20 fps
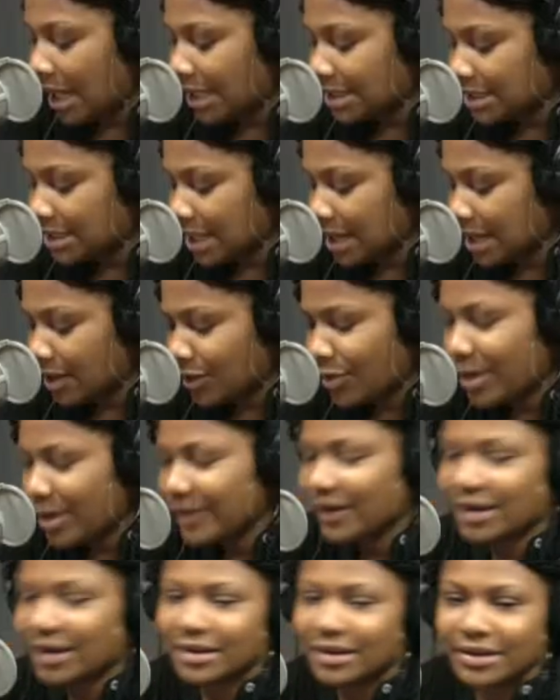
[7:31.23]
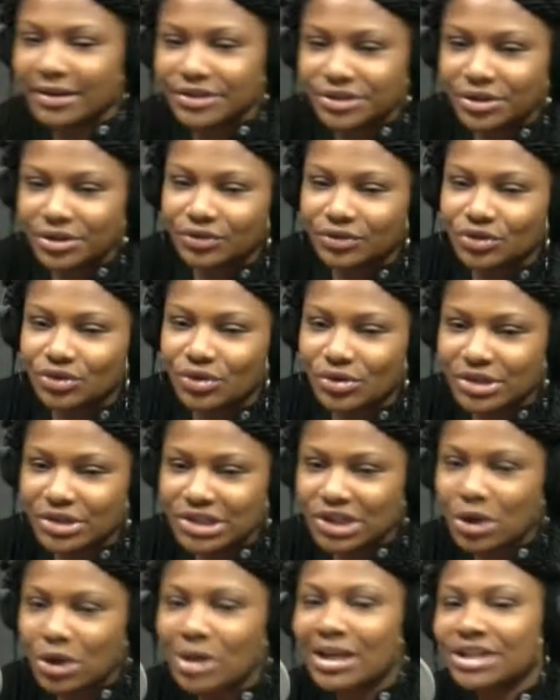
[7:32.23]
it's uh, quite the collection of stories,
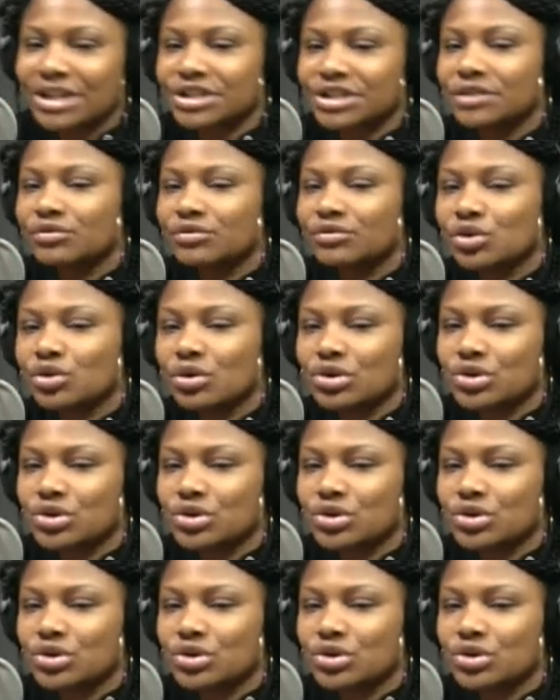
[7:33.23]
a collection of short